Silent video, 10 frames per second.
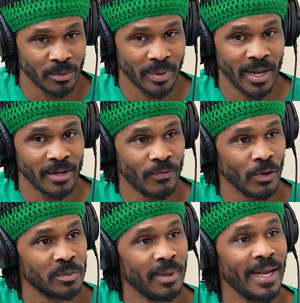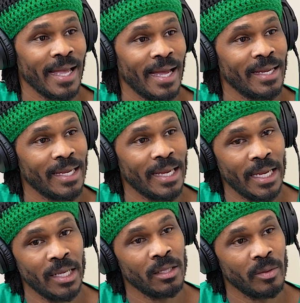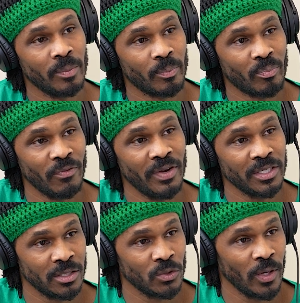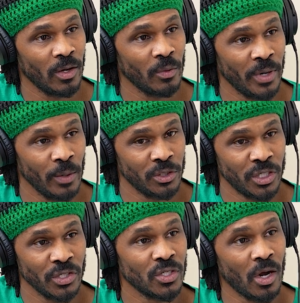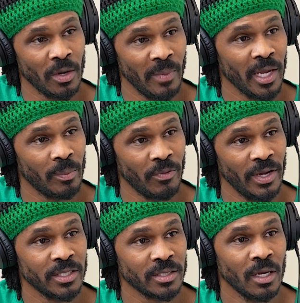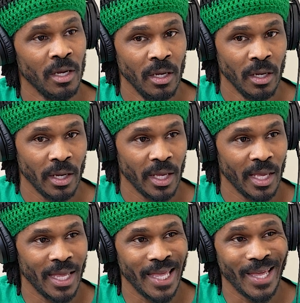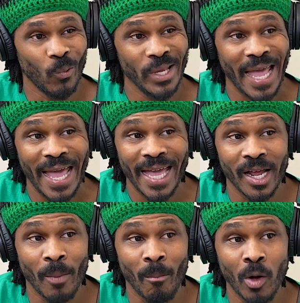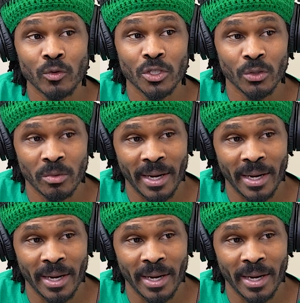was probably the first black guy in the profession as well when they was just starting to make it a profession. We had a multitude of